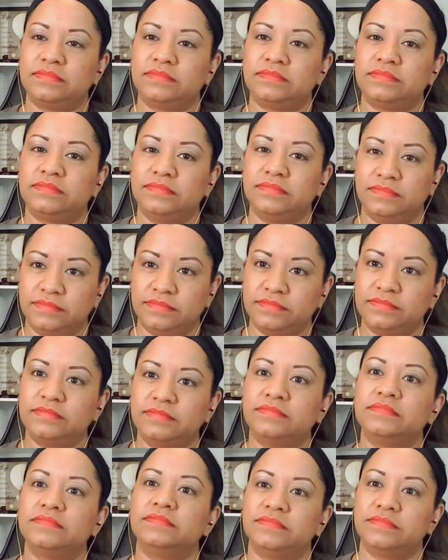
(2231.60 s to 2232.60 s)

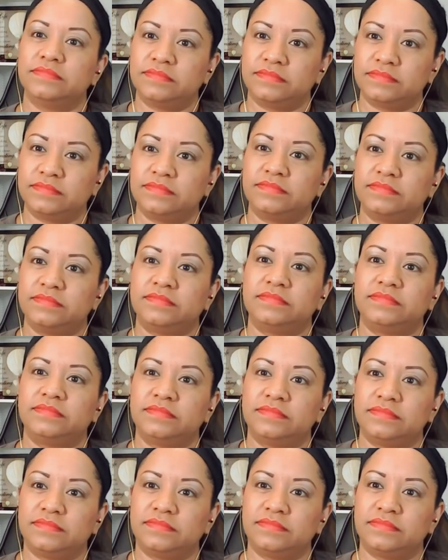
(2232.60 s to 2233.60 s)

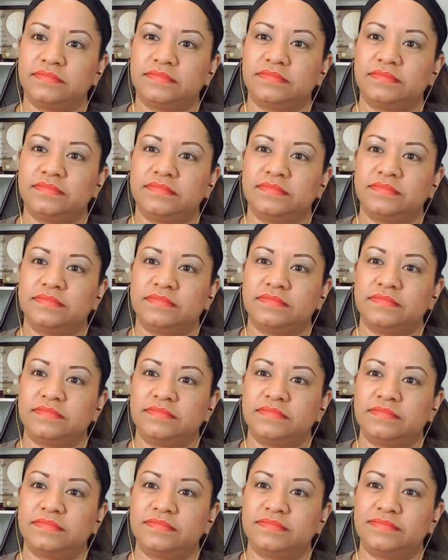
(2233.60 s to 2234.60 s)

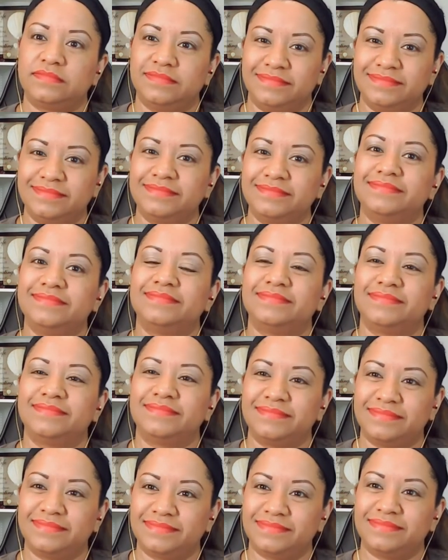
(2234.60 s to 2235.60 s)

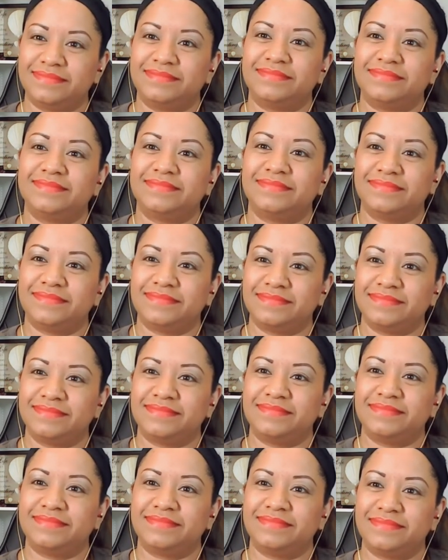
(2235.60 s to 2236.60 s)

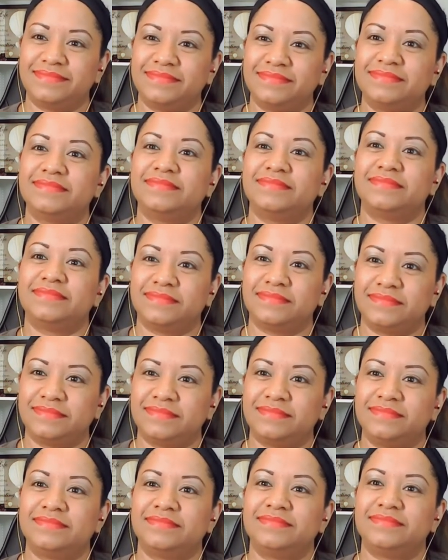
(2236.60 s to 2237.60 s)

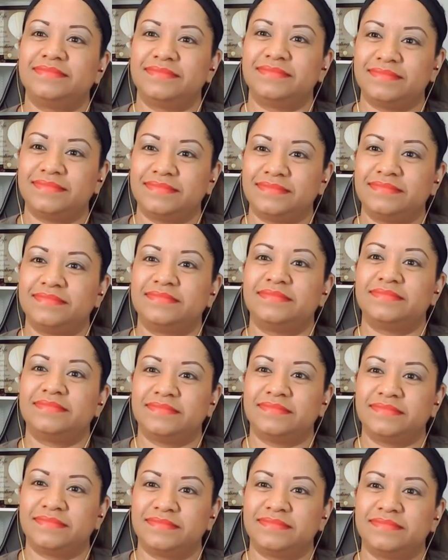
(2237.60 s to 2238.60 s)

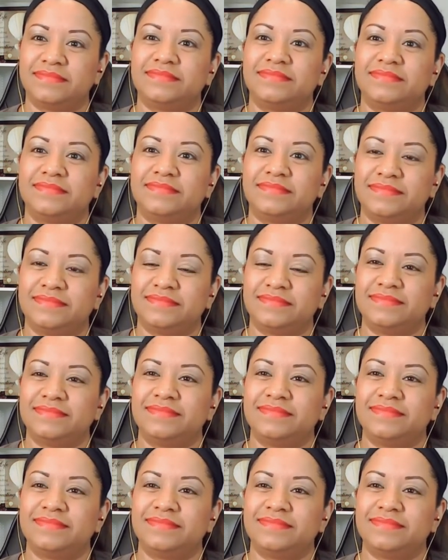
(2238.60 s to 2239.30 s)
The person shown says nothing.